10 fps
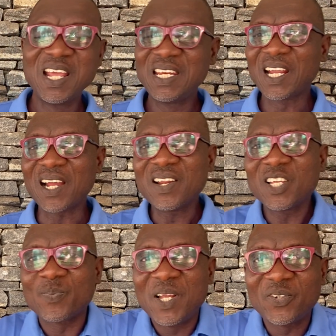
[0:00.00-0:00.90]
They cannot
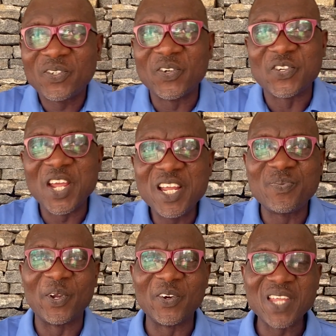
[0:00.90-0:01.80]
explain social change
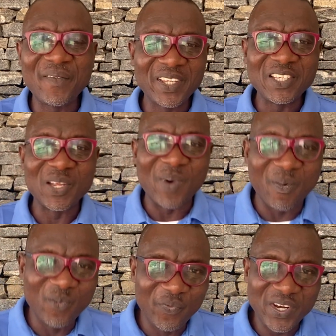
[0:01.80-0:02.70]
because everything is about
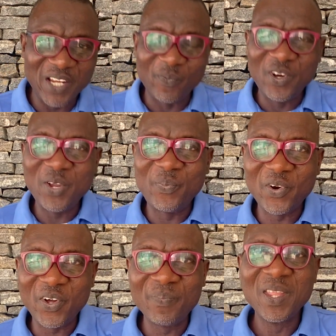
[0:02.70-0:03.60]
moving
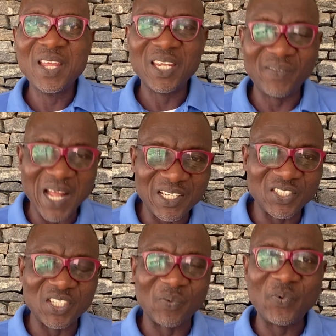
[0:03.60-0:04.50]
equilibrium. If there
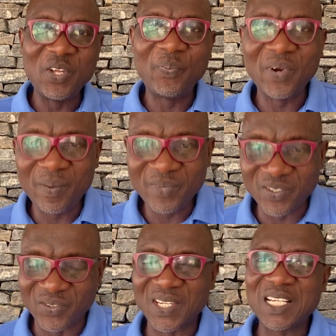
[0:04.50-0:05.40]
is disequilibrium, the
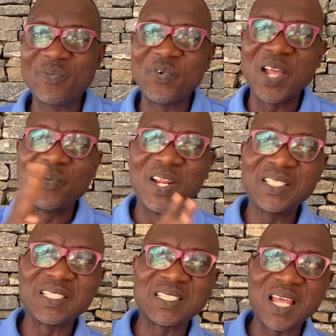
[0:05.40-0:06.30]
society will regulate
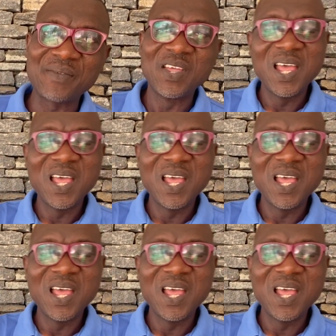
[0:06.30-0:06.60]
itself.